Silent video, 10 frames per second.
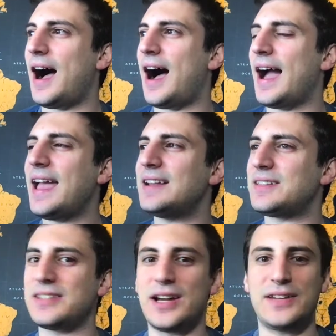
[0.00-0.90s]
I can't
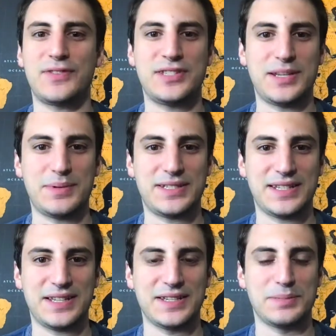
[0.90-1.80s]
decide if the
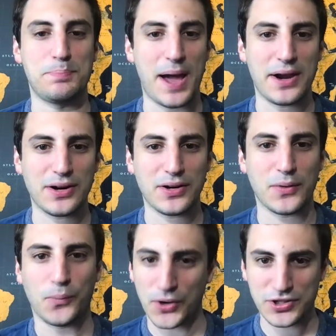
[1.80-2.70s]
CBC is better
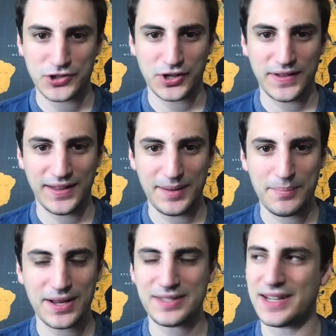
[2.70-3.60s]
or worse during the
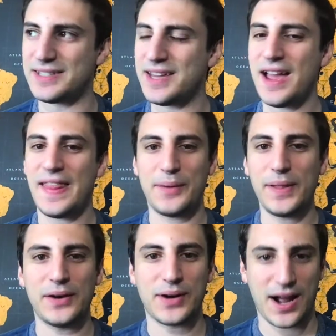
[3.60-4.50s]
Olympics because they
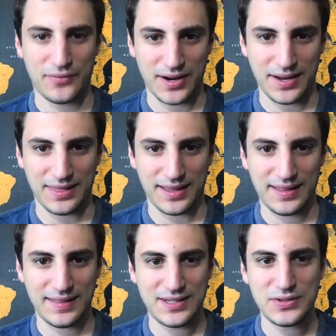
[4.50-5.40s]
really don't cover
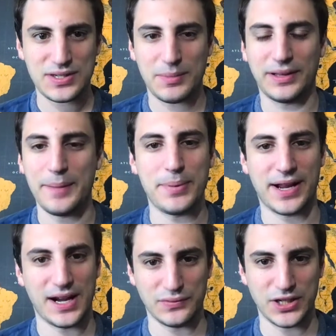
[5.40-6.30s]
anything. They do some
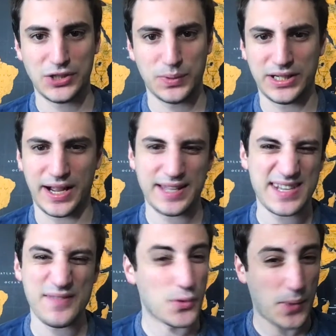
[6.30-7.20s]
Olympic coverage, which I guess
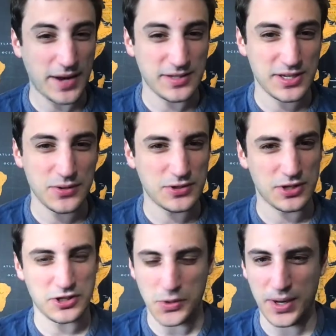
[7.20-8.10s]
they have the rights to, so
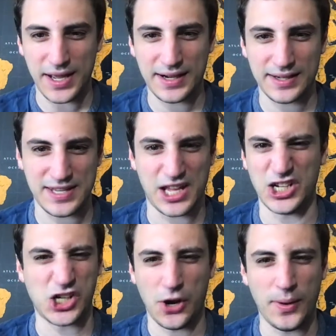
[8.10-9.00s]
they're doing it because they
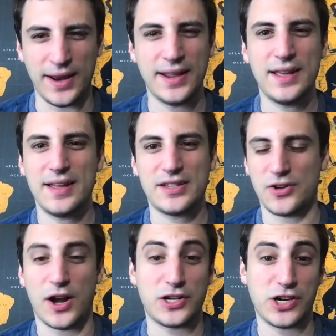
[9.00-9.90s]
can show it.
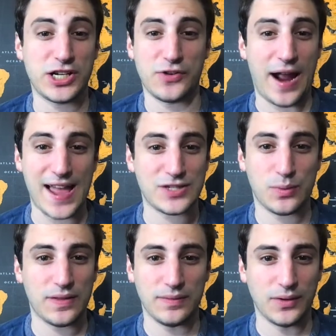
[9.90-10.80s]
So Andre DeGrasse
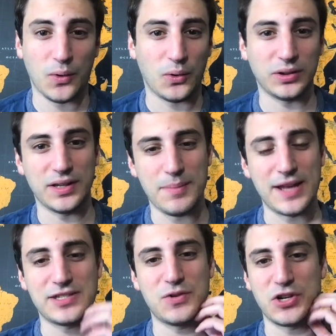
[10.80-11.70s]
won gold in the
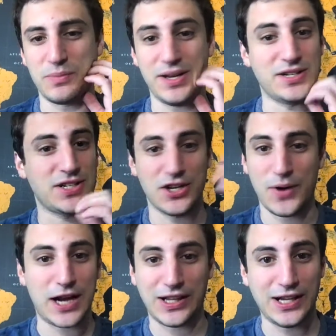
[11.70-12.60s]
men's 200 meter.
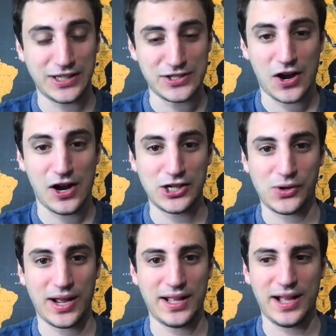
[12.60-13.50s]
Congratulations,
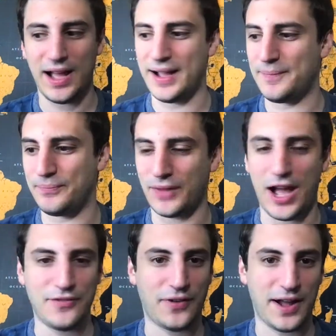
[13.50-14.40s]
Andre! Um,
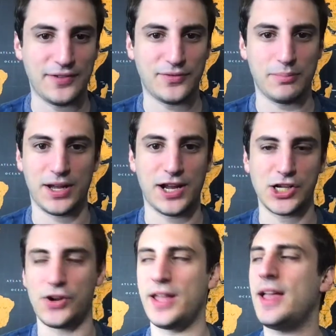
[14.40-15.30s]
high five from the
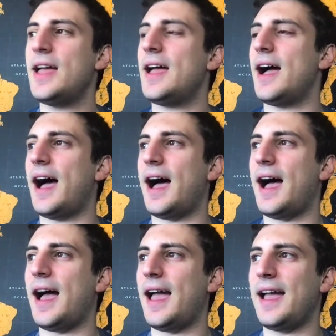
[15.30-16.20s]
country.
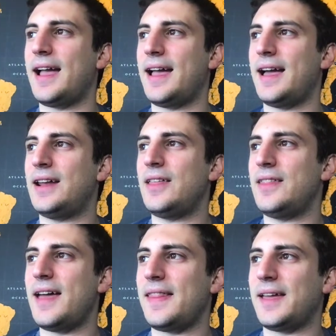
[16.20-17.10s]
Uh, and other
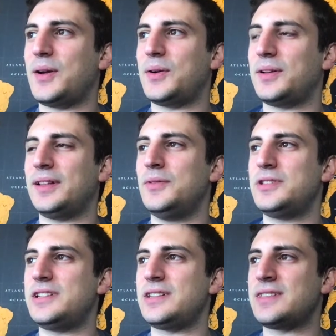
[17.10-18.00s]
than that, like it
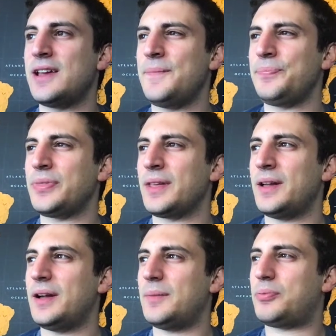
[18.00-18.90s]
was just
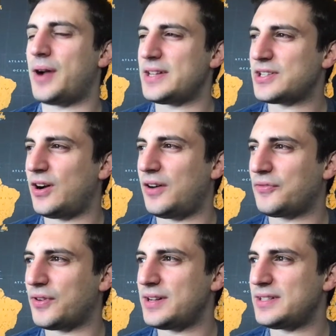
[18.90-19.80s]
press
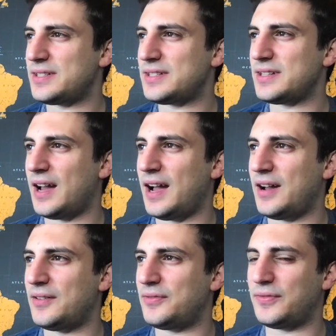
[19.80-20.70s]
conference
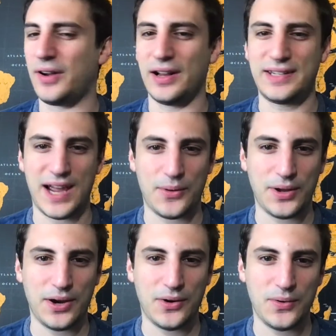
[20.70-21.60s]
of
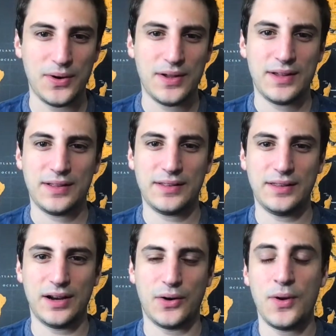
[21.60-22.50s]
Ontario
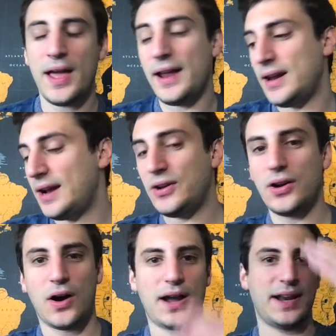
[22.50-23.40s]
you know, and, and
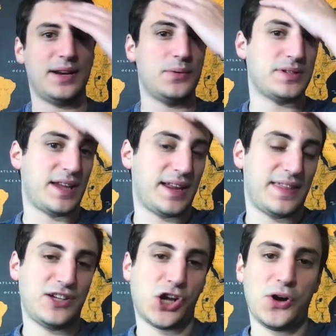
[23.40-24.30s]
good on it. It was like
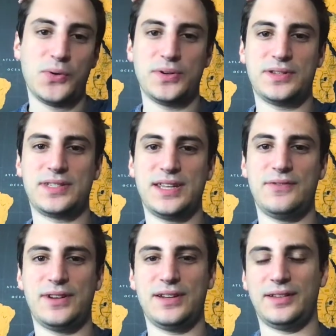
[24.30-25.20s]
they showed
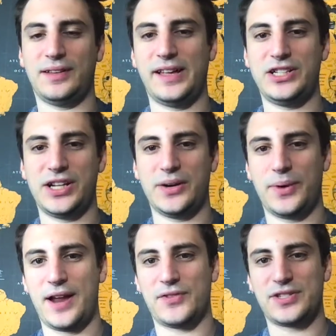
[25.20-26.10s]
Stephen Lecce or
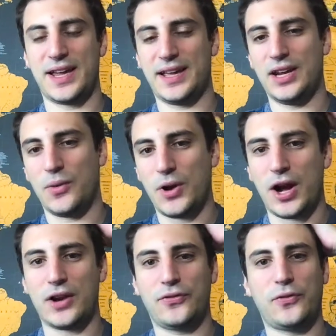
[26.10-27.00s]
whatever saying, you know, we're
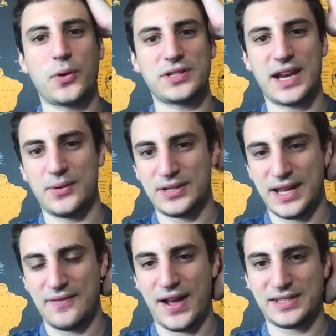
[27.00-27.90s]
not going to force anyone to
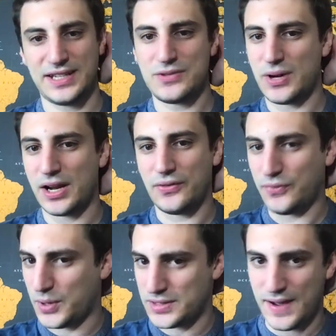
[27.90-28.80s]
get vaccines. We're not going to
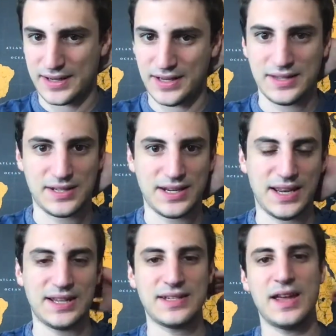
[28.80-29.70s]
force vaccines on the
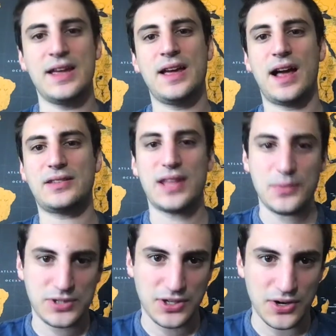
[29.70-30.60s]
kids. and uh, so
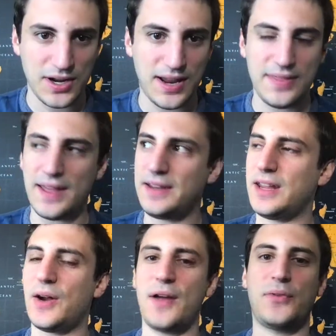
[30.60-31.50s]
that was good. And then,
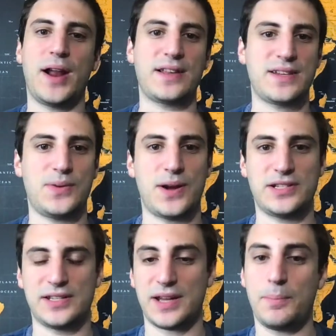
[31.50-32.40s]
you know, everyone asking
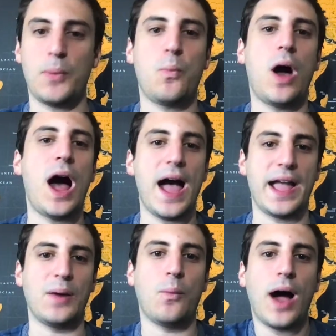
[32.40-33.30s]
questions like, but
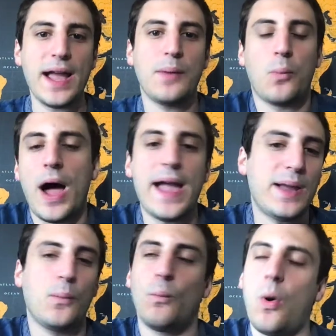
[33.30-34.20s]
why? Why? Why?
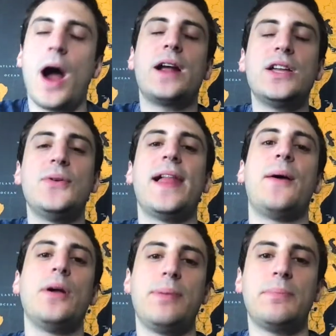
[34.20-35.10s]
Why are you
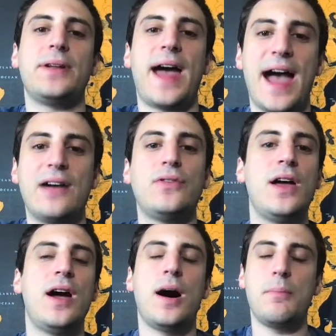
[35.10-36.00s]
allowing people to have
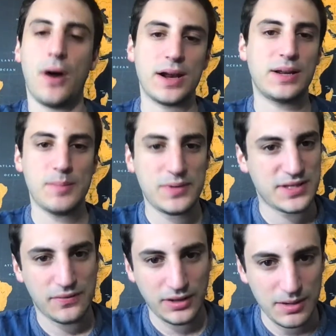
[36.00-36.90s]
a modicum of
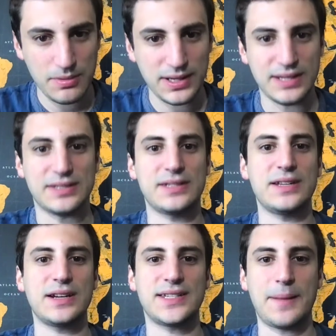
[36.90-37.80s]
civil liberties? This is
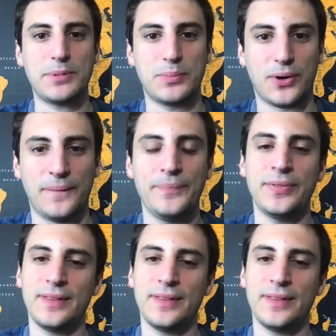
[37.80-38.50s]
unacceptable.